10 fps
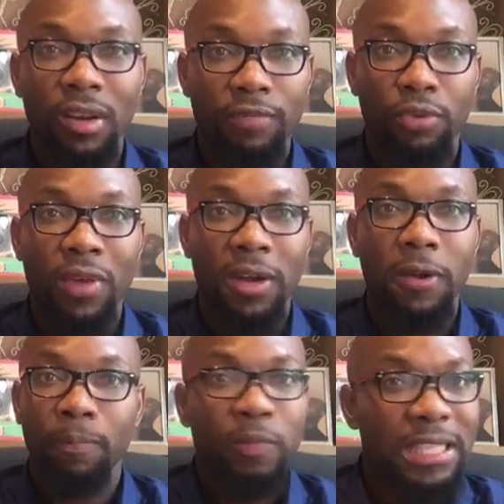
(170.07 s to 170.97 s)
you live in right
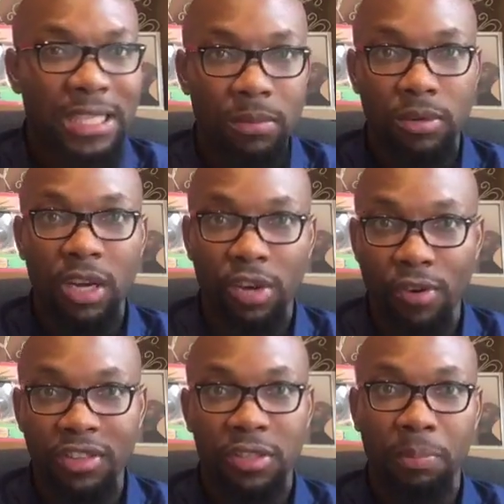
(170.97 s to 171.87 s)
now, it's summer
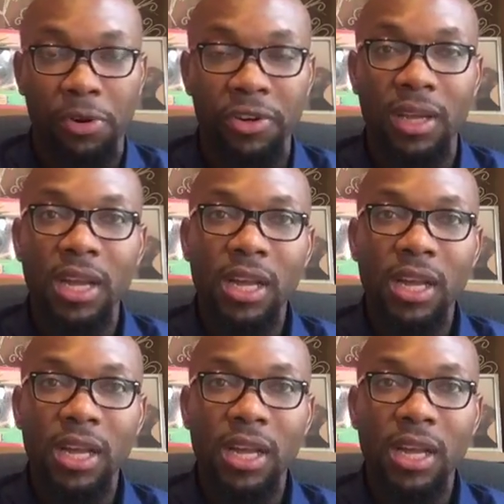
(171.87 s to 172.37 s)
across the board.